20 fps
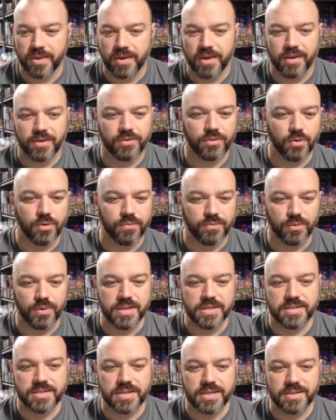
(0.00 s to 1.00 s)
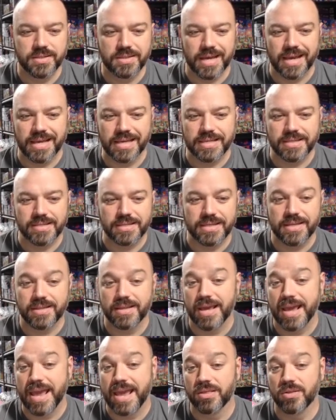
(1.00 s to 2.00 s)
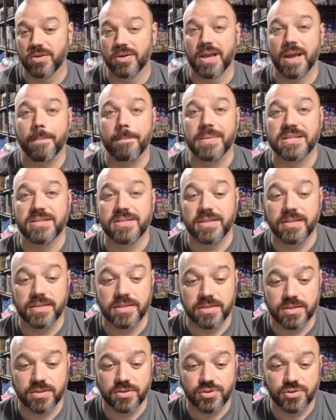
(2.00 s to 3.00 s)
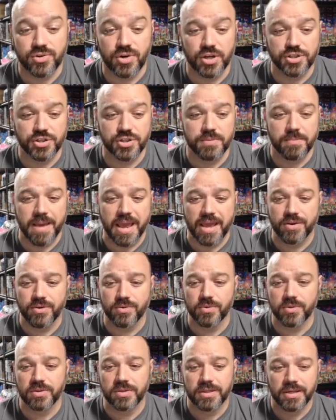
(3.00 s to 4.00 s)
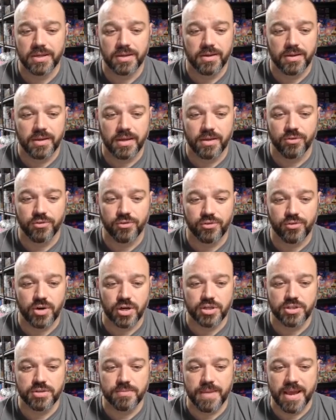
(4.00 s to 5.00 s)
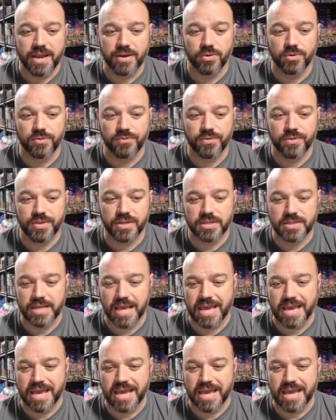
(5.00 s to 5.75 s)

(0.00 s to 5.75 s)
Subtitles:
And so, for instance, I can see that, hey, look, I'm missing this instruction manual for this.